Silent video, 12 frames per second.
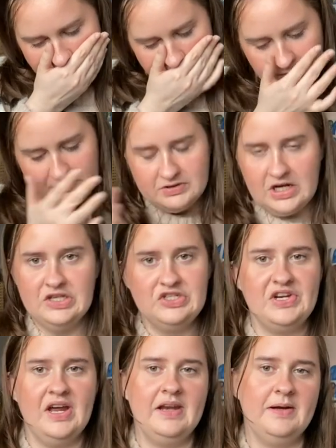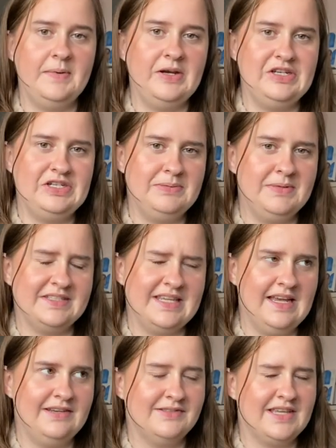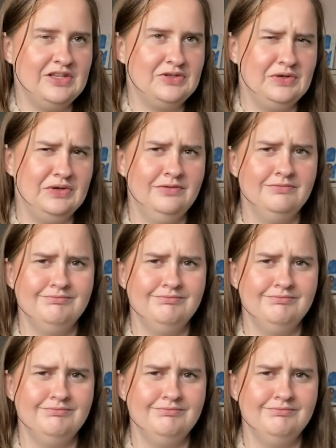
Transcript: we've changed it and I'm only 2 books ahead of schedule.